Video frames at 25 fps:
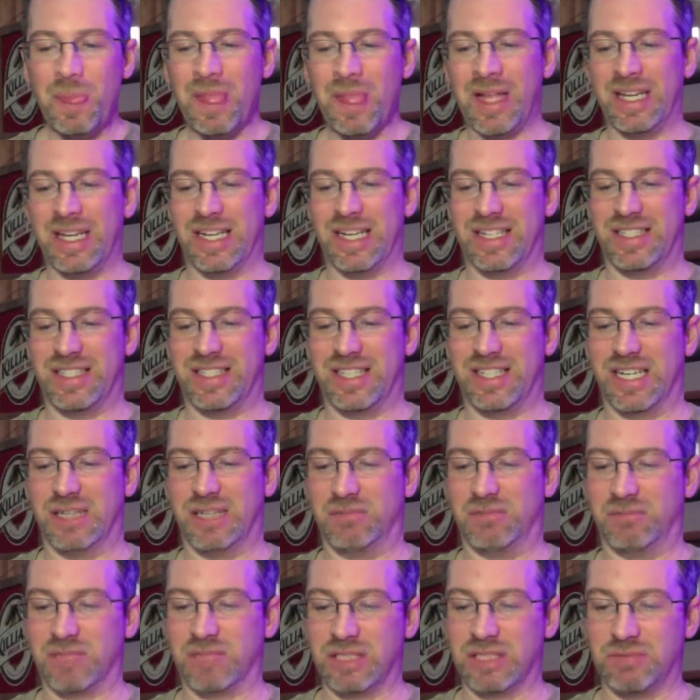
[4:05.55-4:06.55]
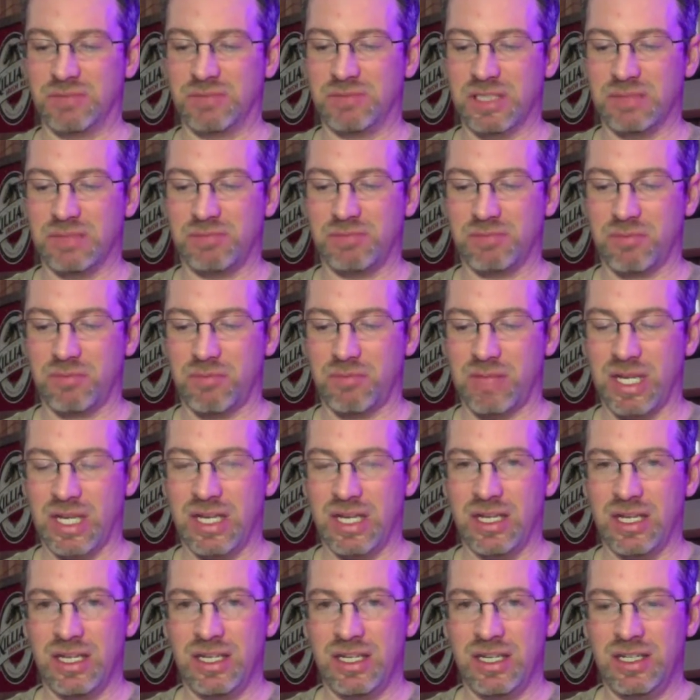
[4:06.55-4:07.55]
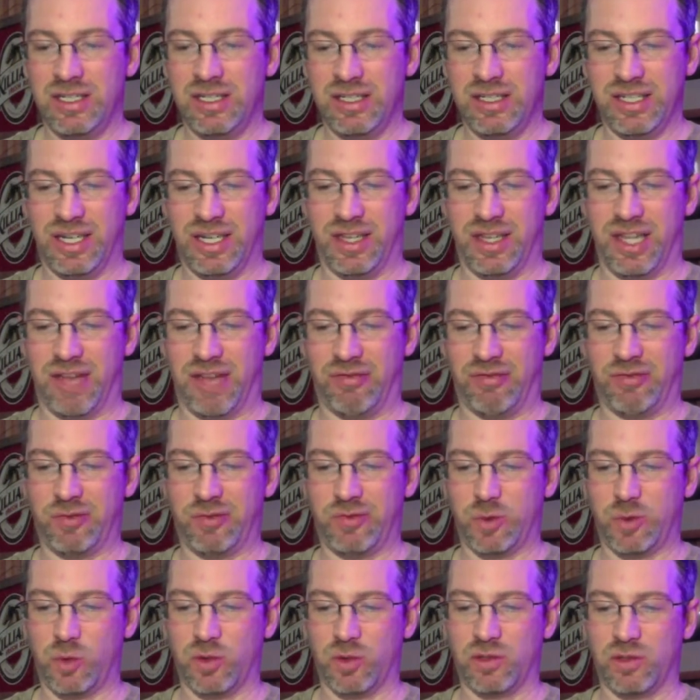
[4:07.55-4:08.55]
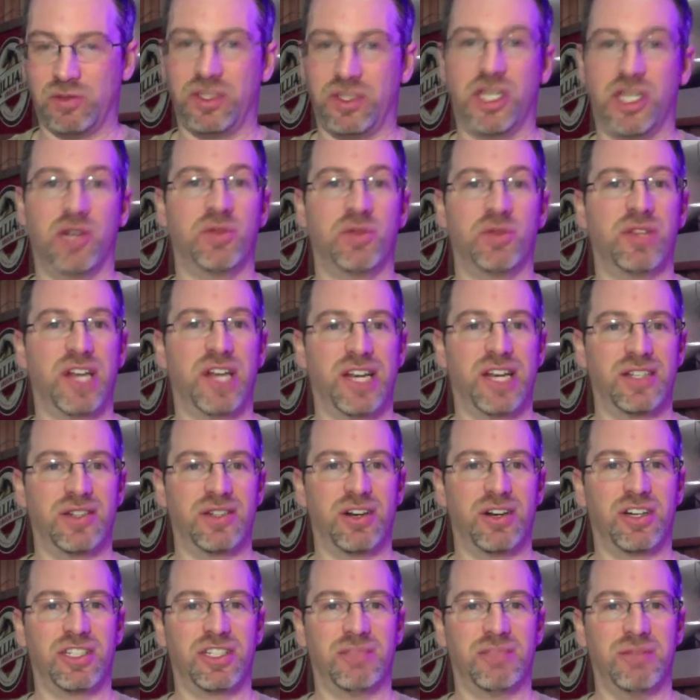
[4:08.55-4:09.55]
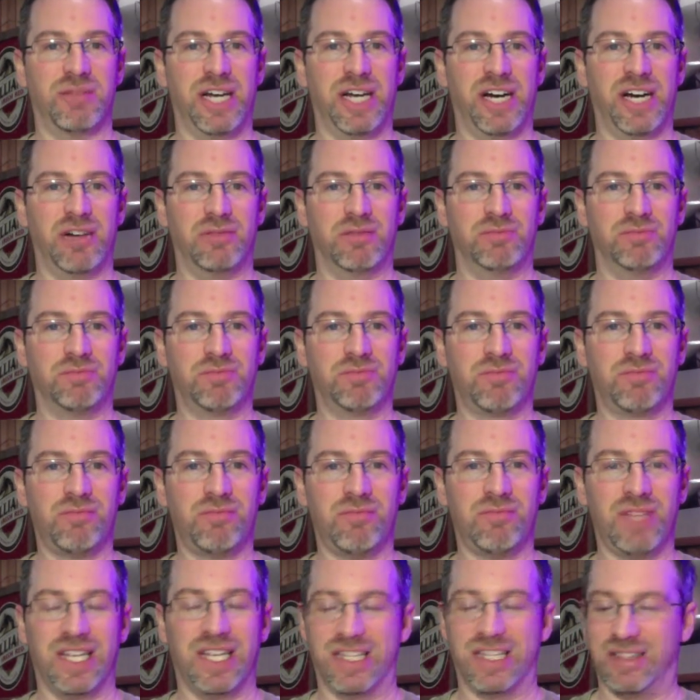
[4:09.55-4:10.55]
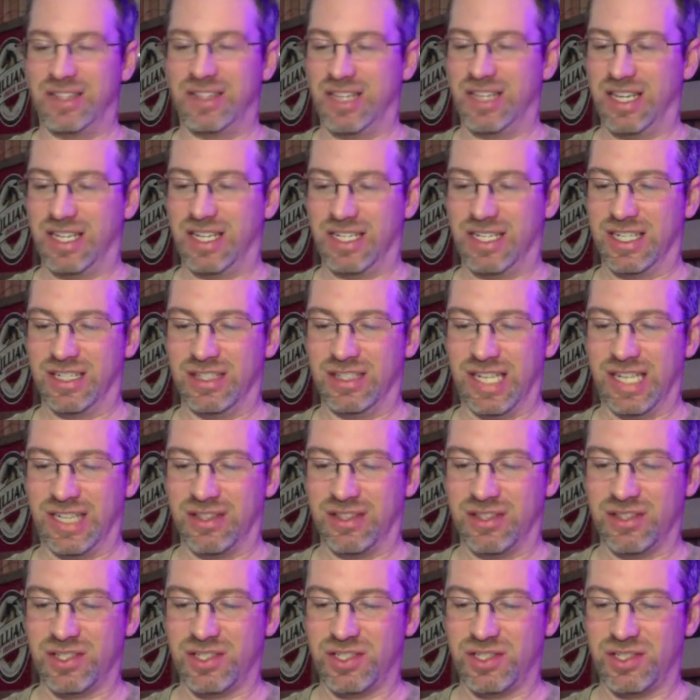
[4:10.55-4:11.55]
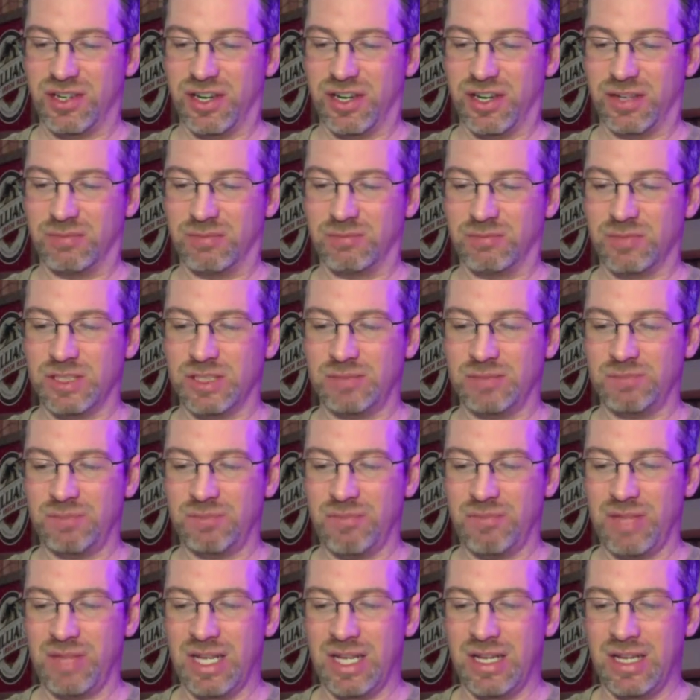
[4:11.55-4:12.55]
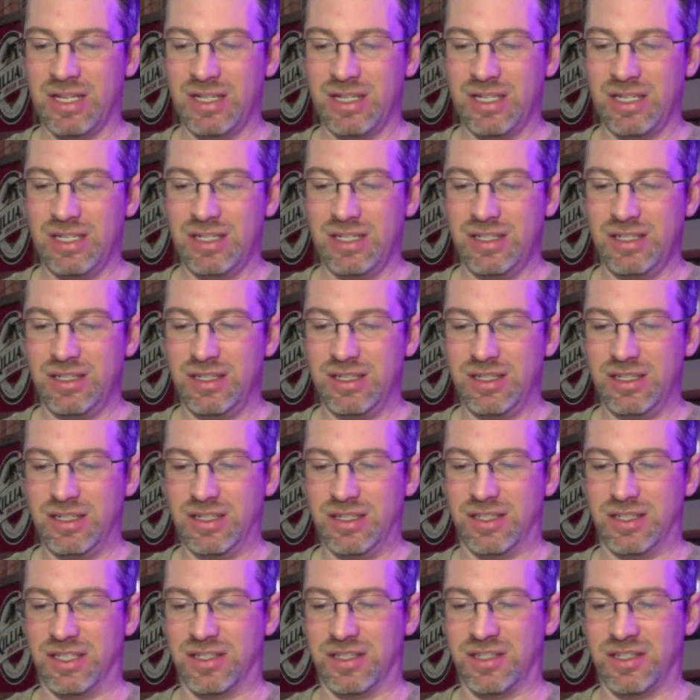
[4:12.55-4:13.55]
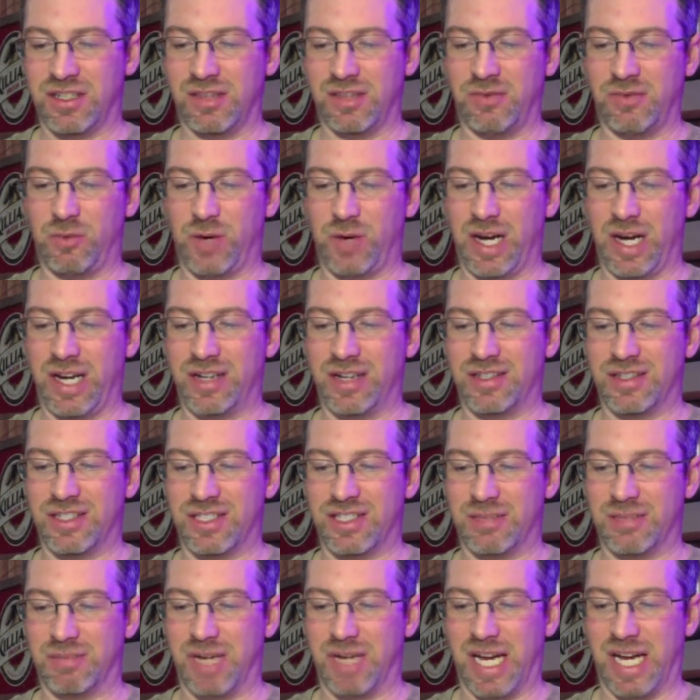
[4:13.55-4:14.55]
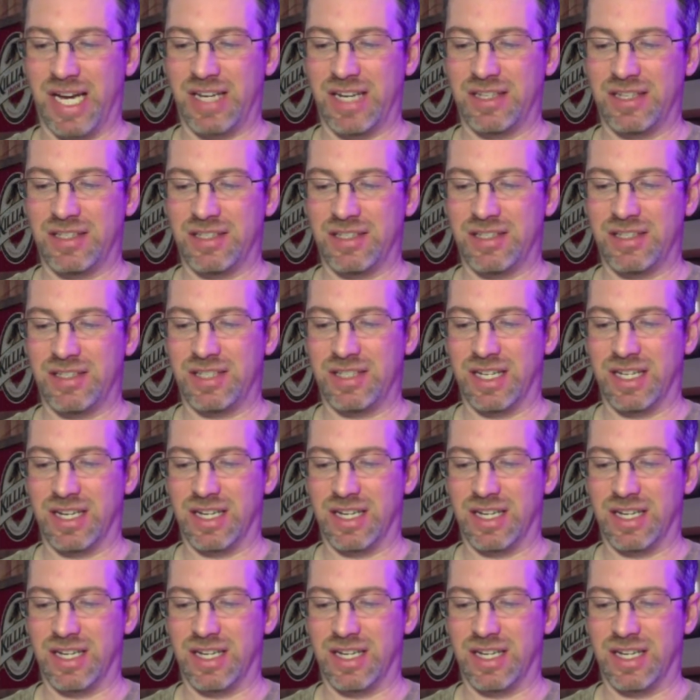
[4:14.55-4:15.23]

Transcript: It, yeah, that floral note that I talked about at the start does give way to some nice,